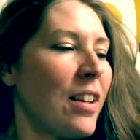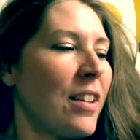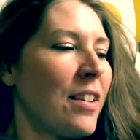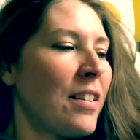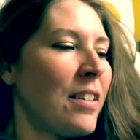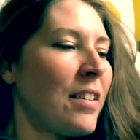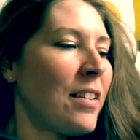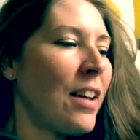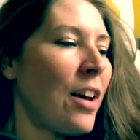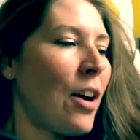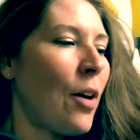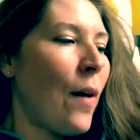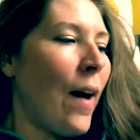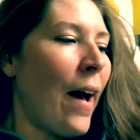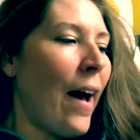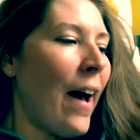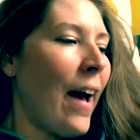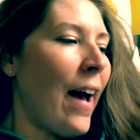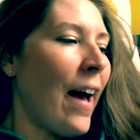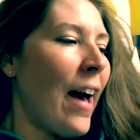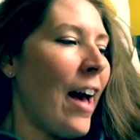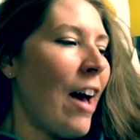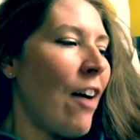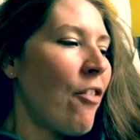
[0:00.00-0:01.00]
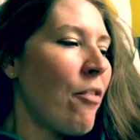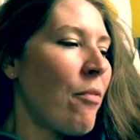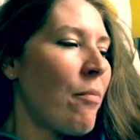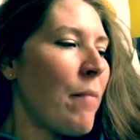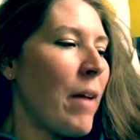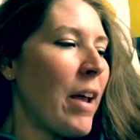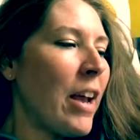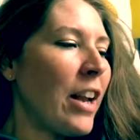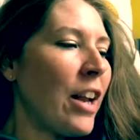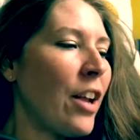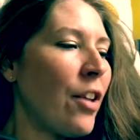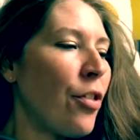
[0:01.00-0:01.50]
So I have
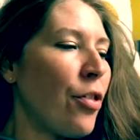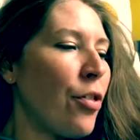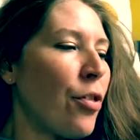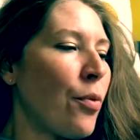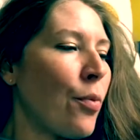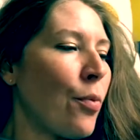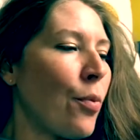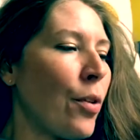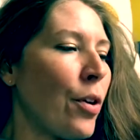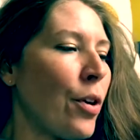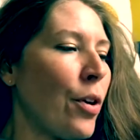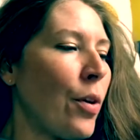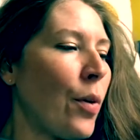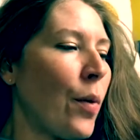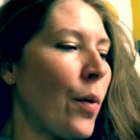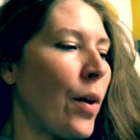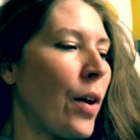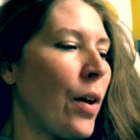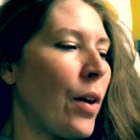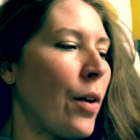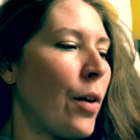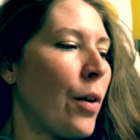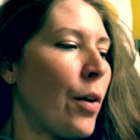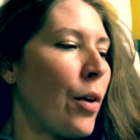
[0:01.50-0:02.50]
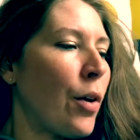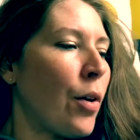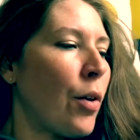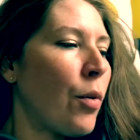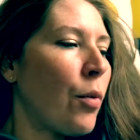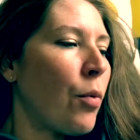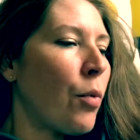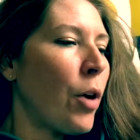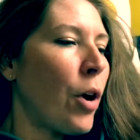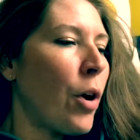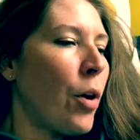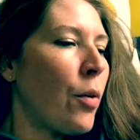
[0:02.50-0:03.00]
made it through
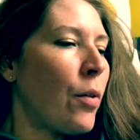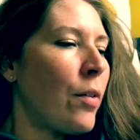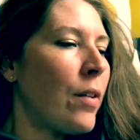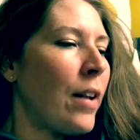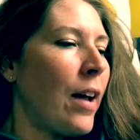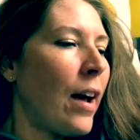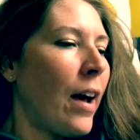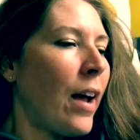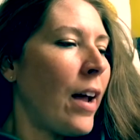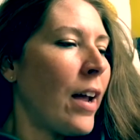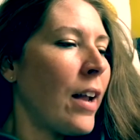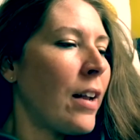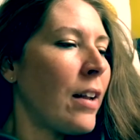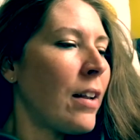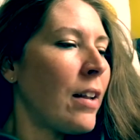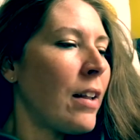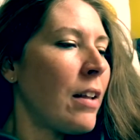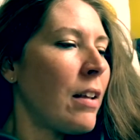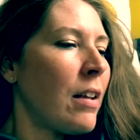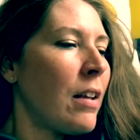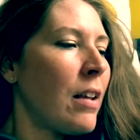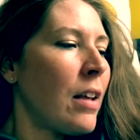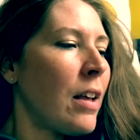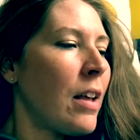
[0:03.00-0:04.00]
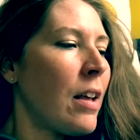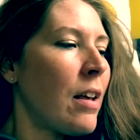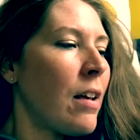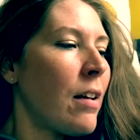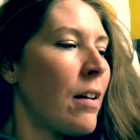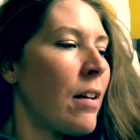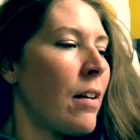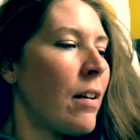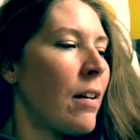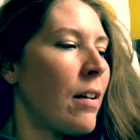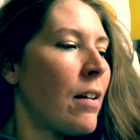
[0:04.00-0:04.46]
row 99,